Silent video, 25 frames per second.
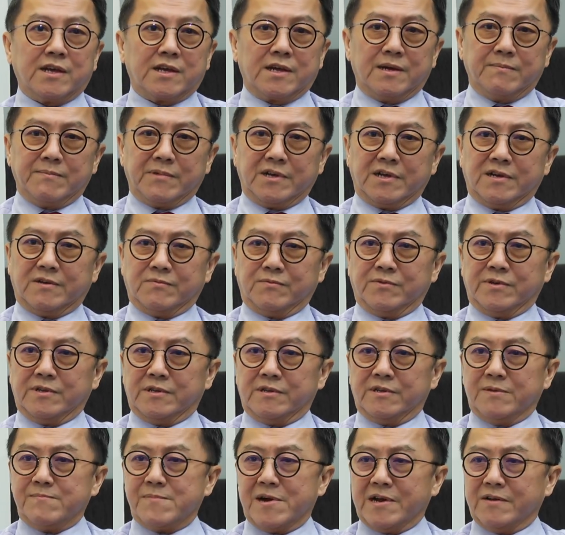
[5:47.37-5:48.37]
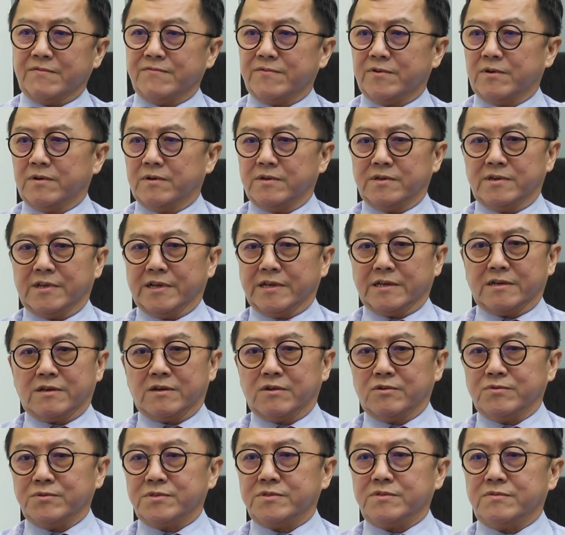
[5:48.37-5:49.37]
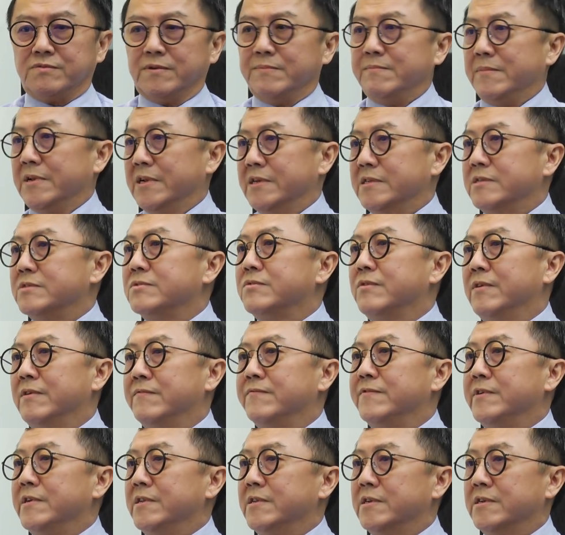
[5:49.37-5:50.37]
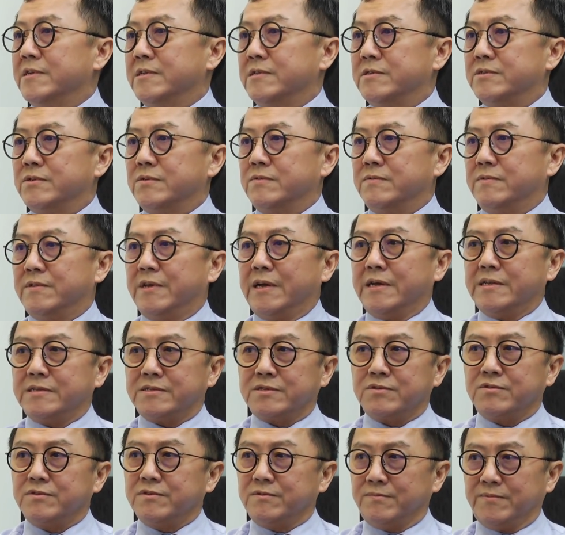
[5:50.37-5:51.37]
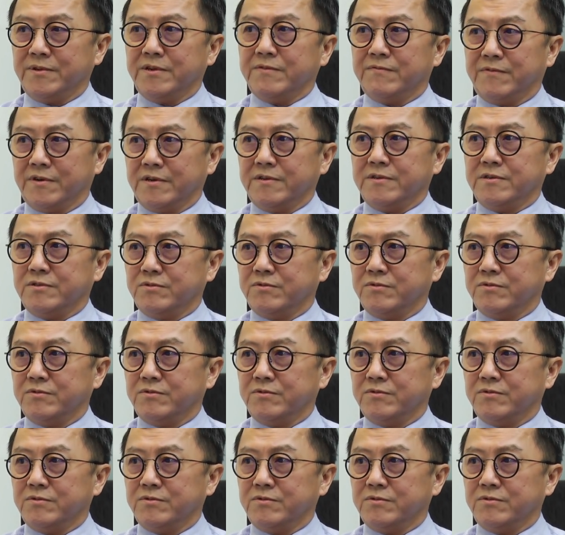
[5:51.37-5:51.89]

coming up with demand for like close to 1 million square feet, and so that's going to be a very